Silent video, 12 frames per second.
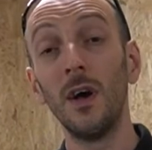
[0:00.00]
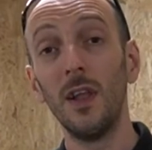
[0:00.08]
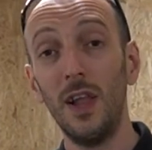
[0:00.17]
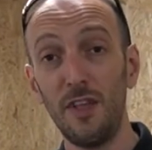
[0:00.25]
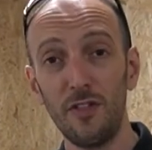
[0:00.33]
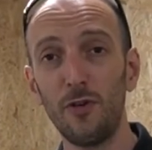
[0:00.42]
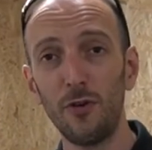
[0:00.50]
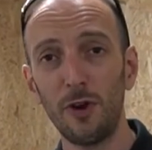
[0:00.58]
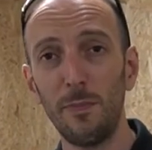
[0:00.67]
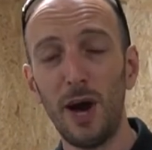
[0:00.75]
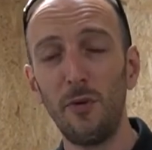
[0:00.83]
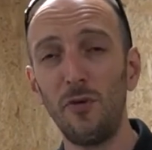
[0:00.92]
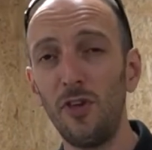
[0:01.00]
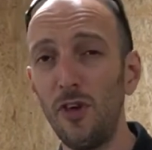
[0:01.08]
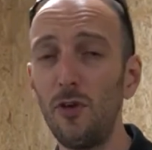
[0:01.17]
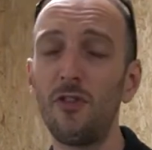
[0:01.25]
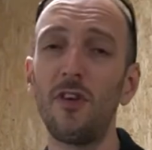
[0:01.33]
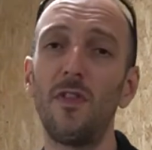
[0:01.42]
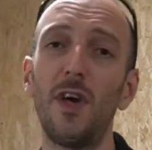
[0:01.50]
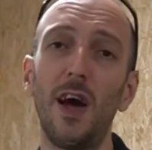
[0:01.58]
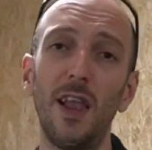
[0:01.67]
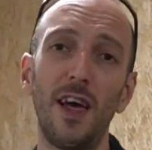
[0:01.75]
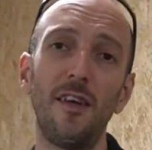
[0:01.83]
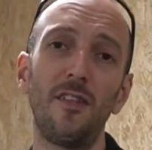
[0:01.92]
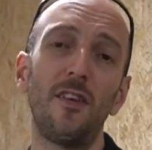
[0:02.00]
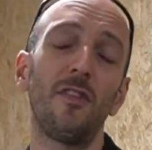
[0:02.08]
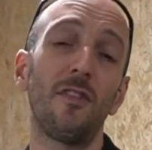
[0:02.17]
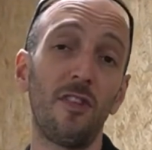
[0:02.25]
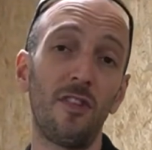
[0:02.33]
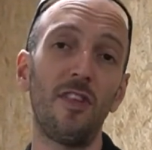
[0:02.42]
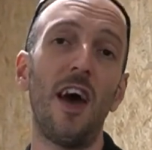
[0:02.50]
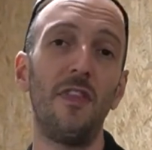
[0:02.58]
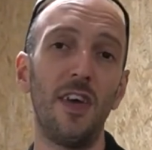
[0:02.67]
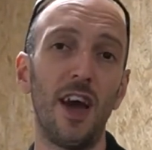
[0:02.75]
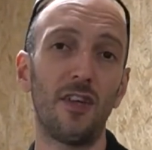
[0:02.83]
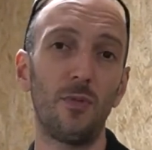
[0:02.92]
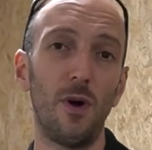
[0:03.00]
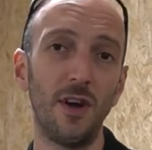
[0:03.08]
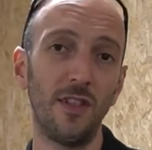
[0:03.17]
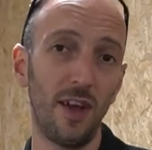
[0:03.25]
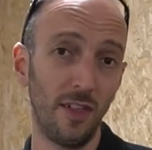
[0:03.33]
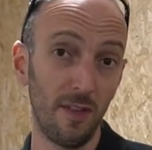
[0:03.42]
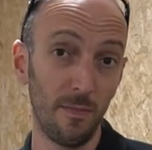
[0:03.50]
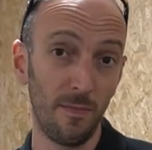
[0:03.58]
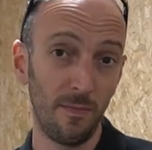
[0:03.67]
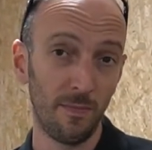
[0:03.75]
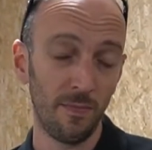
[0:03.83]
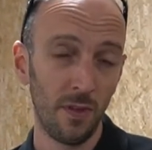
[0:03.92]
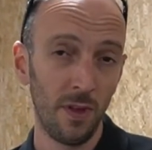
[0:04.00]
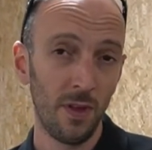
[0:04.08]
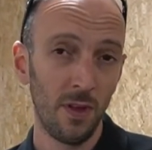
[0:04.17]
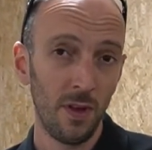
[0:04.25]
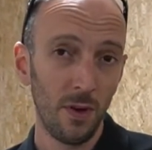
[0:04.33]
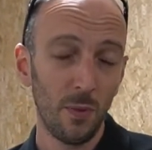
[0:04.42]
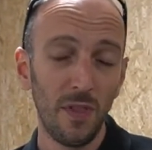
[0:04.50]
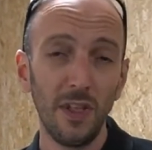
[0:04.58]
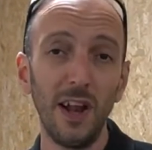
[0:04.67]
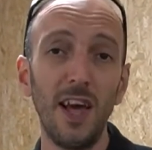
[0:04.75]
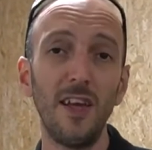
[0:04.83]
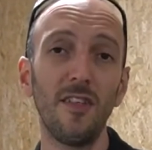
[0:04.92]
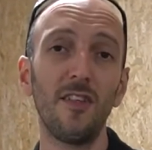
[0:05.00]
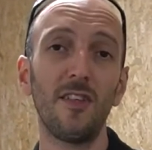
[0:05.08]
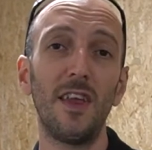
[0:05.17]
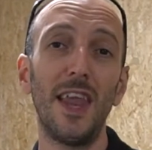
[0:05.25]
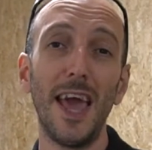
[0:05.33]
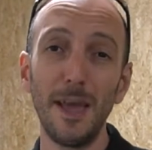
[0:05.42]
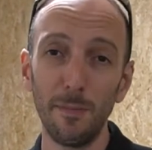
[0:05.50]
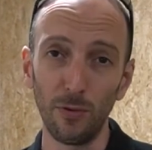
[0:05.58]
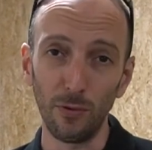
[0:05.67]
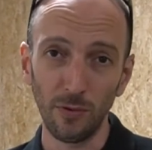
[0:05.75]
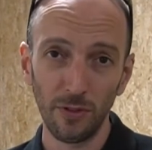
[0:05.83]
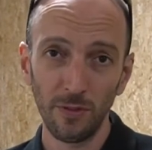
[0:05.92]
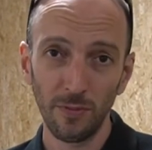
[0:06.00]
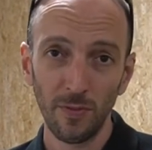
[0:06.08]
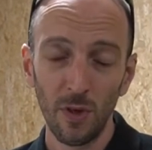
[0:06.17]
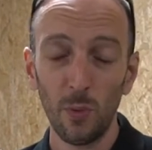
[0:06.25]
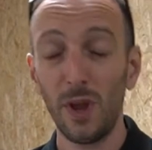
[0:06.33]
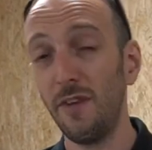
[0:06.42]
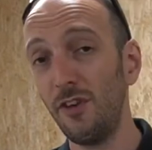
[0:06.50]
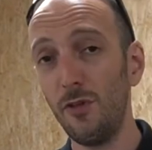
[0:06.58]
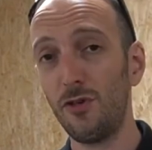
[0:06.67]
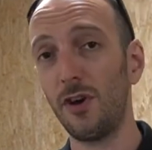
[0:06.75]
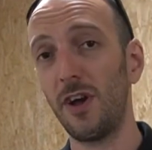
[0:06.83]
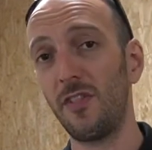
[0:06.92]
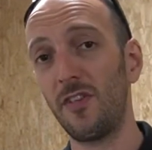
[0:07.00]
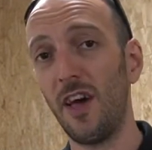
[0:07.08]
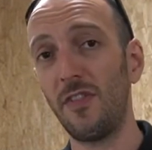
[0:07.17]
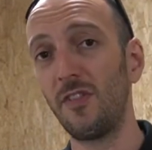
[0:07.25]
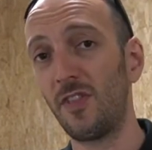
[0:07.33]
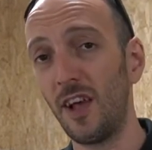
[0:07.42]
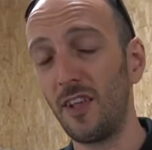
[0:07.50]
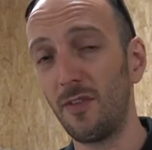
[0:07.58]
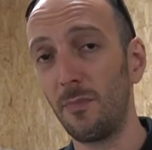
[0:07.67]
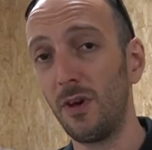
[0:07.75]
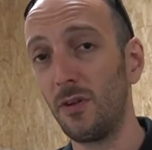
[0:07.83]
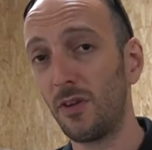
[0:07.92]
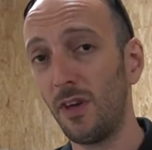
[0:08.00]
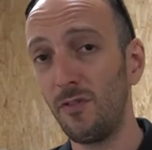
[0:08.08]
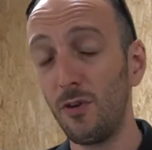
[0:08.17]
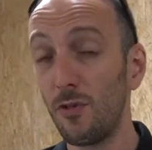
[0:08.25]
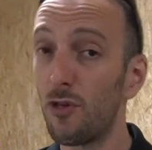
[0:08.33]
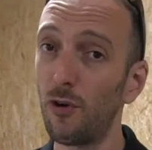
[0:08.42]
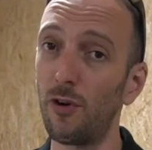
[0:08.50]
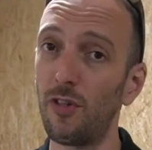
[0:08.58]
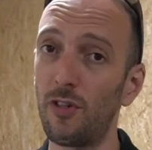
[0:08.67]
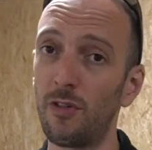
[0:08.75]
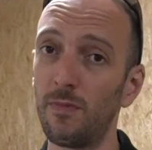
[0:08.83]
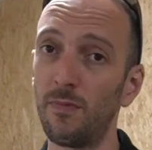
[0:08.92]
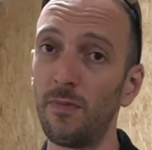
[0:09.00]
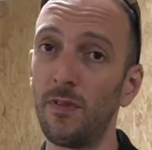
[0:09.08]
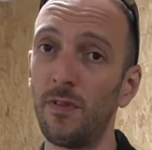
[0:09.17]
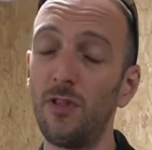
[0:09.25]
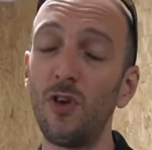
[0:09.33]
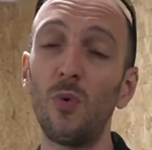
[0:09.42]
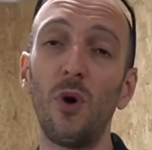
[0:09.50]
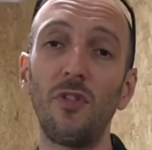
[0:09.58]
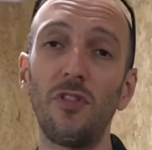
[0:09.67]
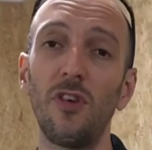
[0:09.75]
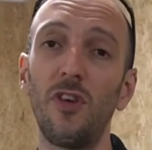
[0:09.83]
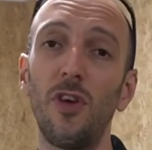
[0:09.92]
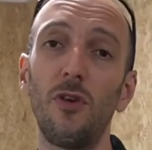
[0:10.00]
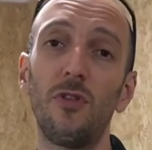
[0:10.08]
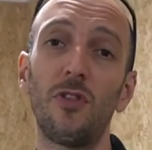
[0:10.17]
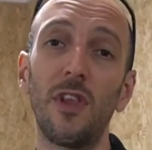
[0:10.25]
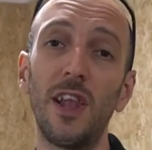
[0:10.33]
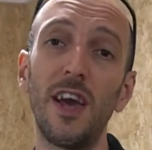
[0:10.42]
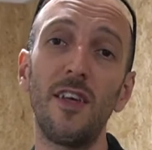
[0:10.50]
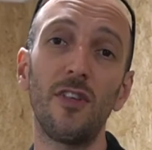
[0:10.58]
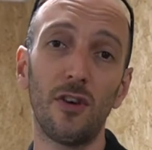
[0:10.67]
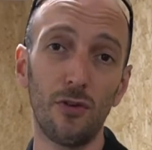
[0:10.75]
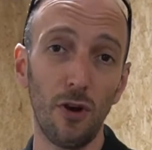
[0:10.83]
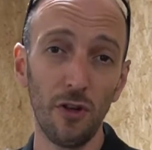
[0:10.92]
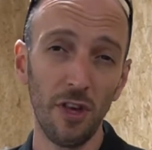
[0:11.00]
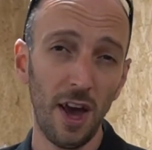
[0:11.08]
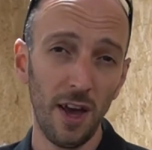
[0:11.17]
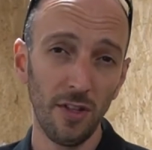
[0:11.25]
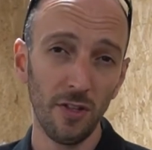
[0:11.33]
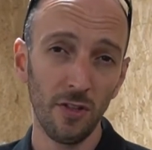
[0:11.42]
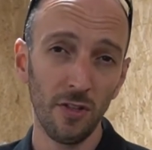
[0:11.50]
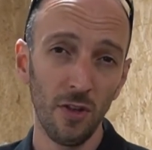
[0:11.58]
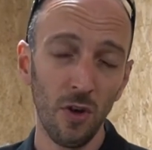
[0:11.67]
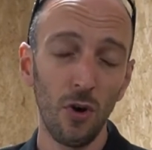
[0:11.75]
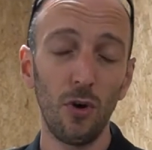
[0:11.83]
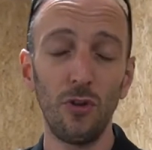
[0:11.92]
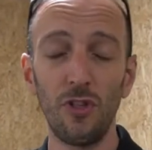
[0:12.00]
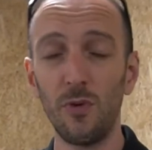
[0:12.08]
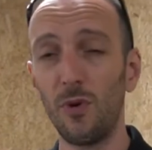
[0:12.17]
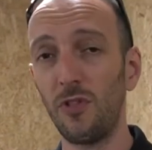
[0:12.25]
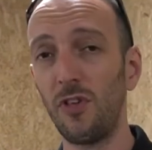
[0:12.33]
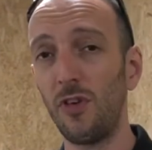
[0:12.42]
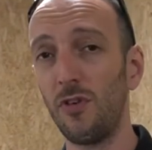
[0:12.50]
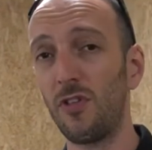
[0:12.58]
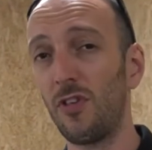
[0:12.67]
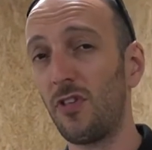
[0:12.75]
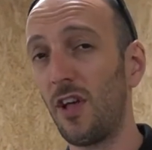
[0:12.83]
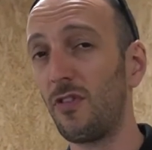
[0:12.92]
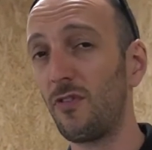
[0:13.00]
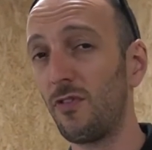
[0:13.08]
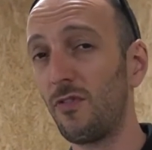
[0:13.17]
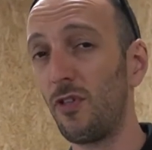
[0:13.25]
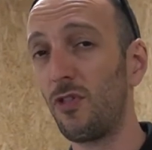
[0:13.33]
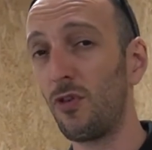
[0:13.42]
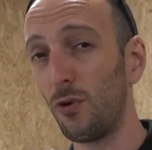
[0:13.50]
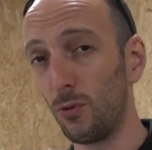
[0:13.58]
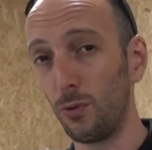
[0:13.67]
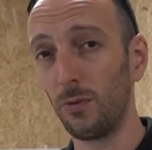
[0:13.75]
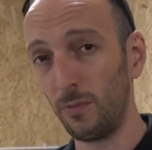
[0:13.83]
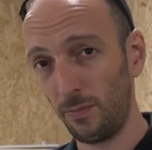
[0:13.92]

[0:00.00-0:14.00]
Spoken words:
Let's talk about using that laser to set the XY datum. When the laser is enabled, whenever you try and set the datum, it'll give you a choice. Do you want to use the laser crosshairs or do you want to use the center of the tool?